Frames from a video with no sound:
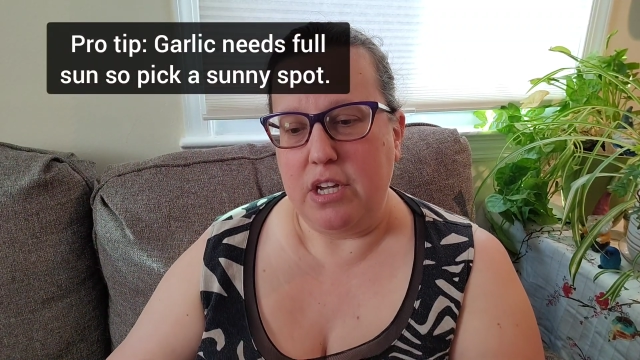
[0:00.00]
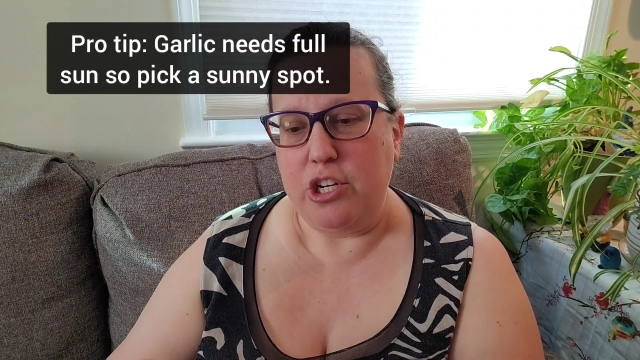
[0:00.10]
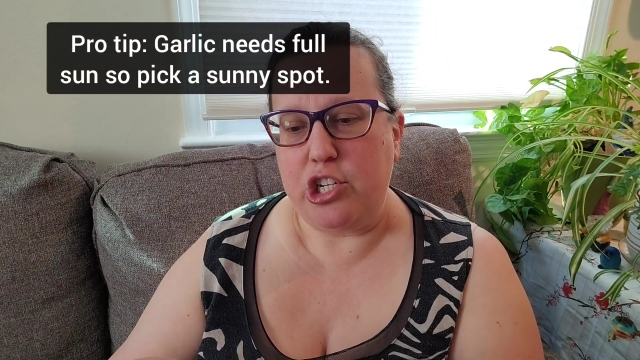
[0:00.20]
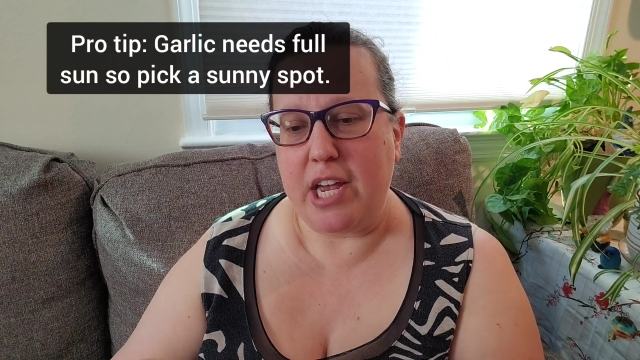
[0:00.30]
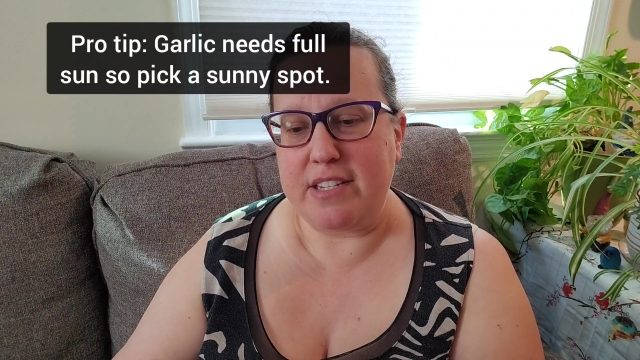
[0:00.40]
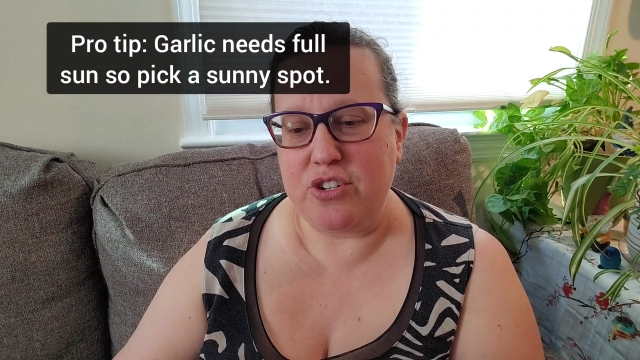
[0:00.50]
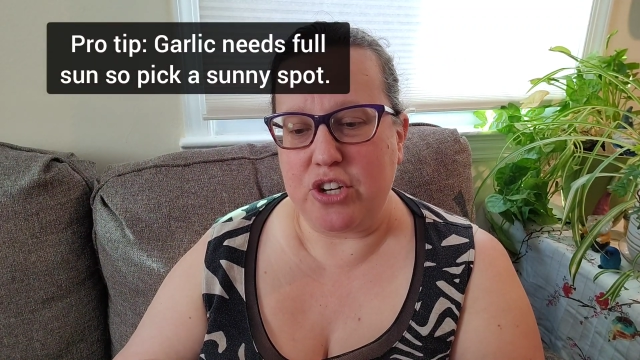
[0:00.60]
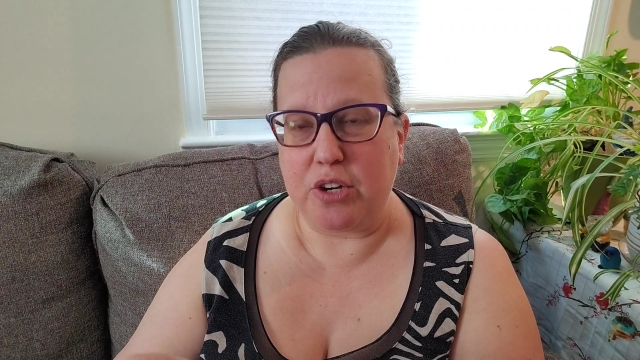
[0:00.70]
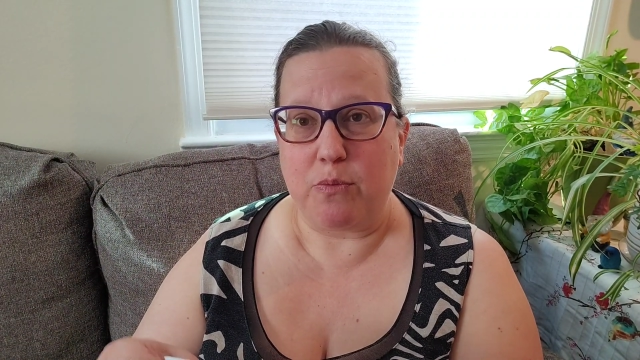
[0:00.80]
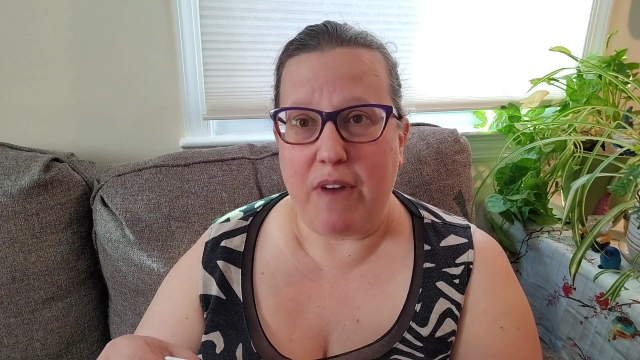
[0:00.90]

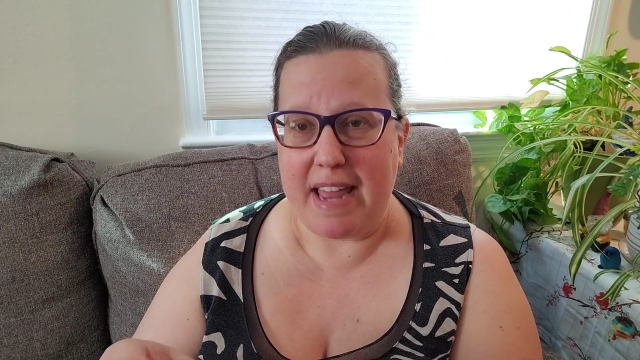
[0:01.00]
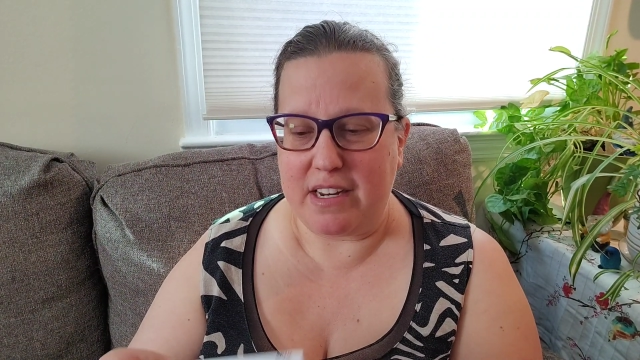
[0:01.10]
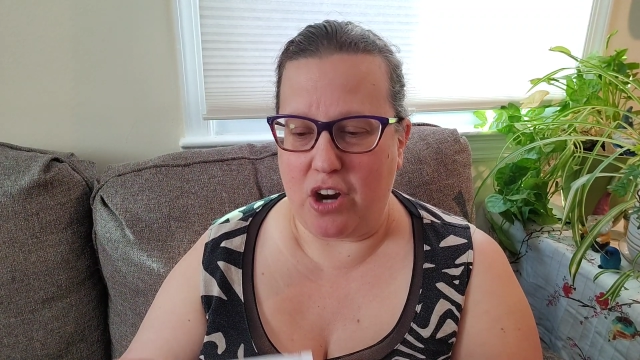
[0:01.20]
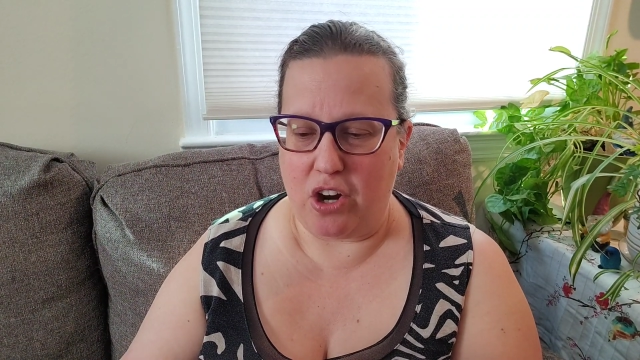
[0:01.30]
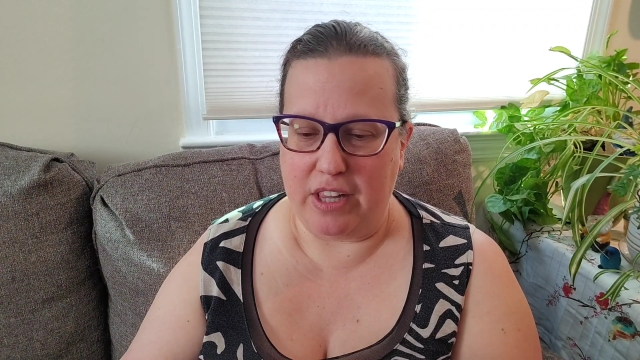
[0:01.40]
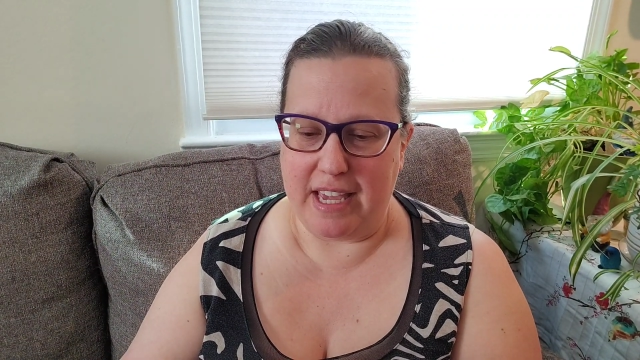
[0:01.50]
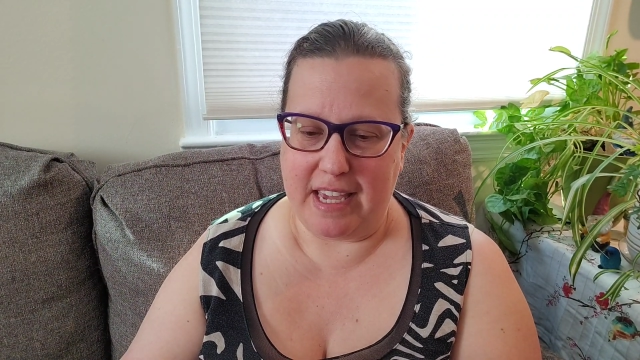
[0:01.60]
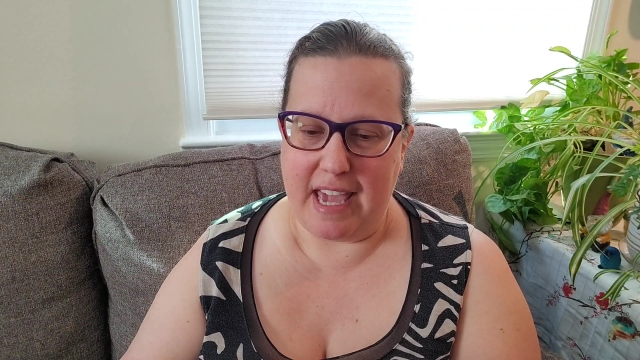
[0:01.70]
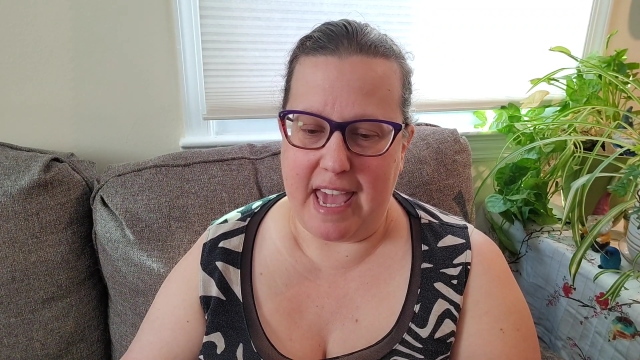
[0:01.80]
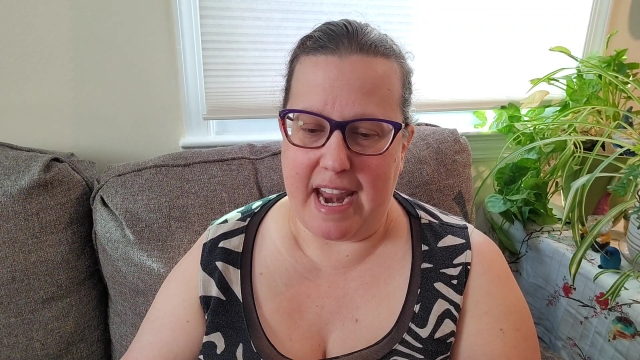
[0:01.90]
Chesnok red
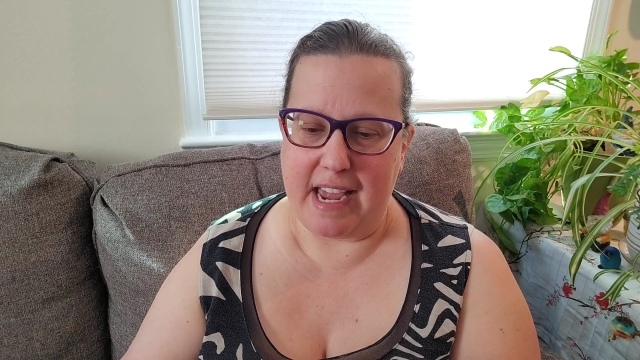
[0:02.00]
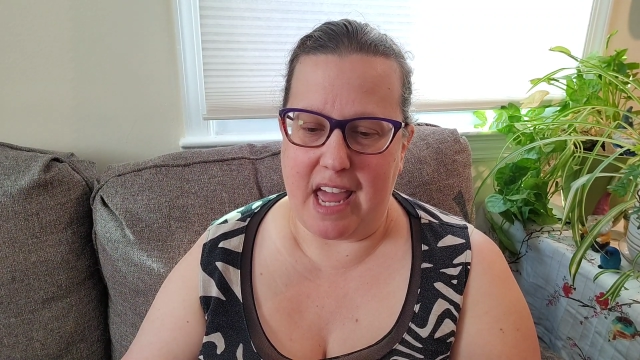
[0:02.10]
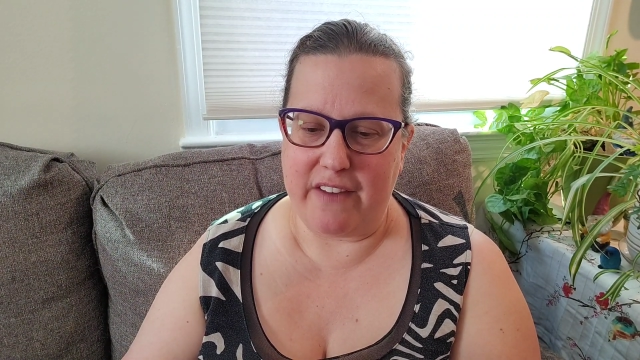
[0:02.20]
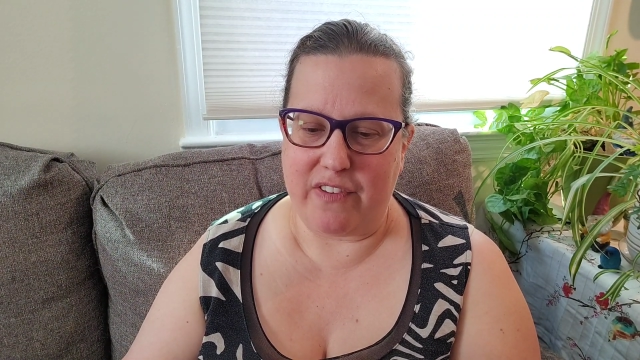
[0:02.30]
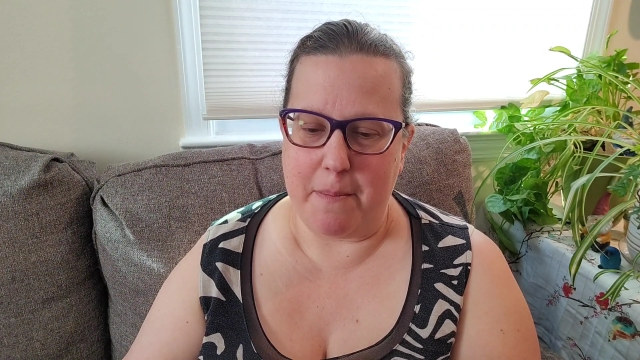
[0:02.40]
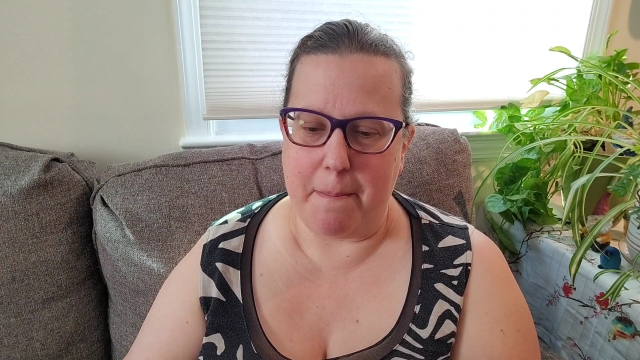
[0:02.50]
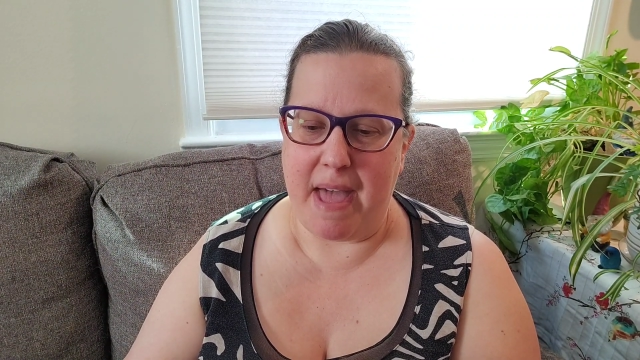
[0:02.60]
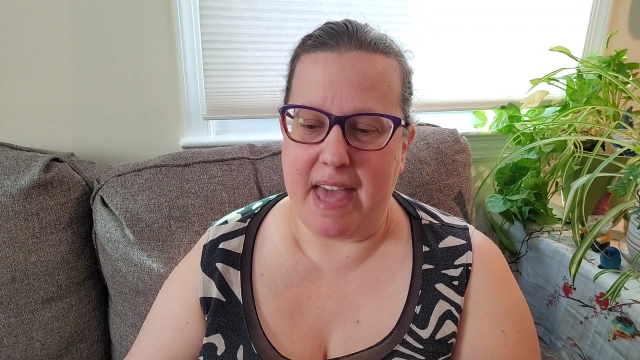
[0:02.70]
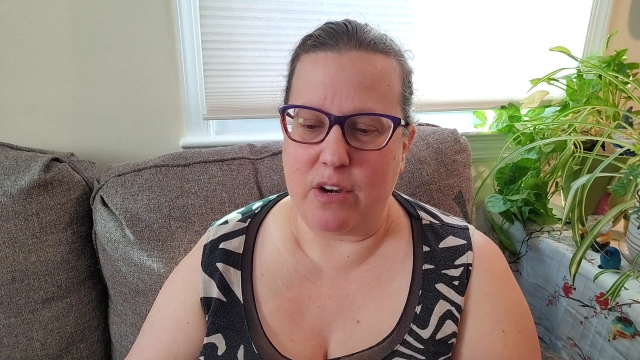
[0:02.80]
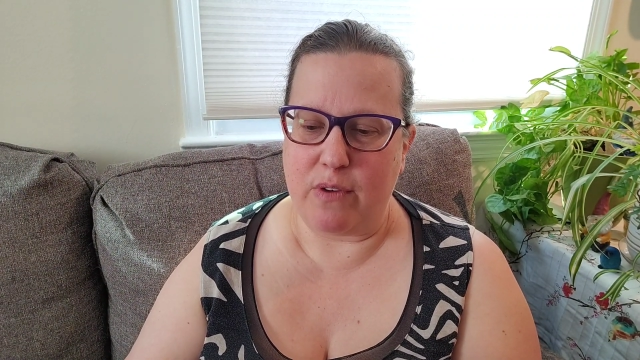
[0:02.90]
garlic, and I got it from
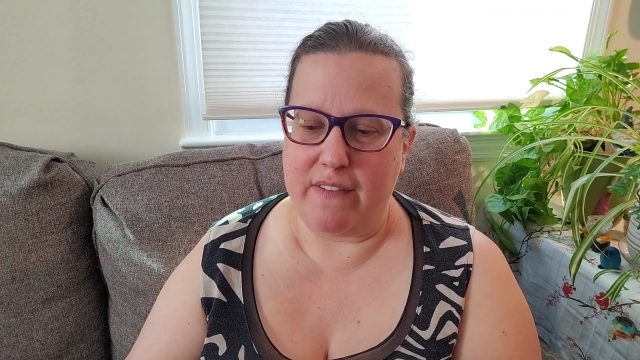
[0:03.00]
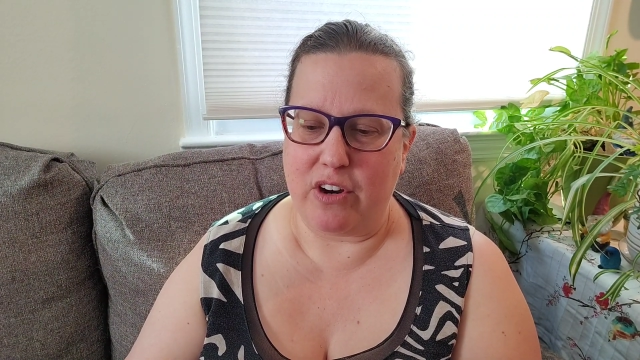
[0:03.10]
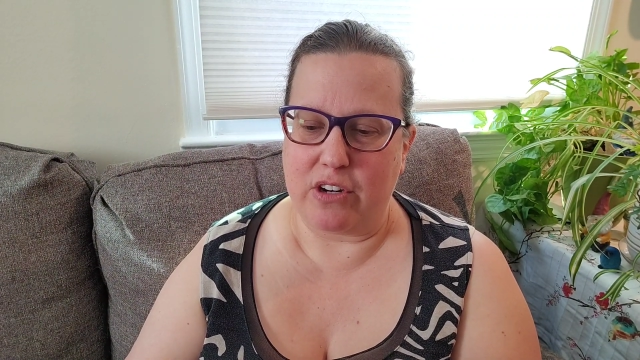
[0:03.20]
Mad River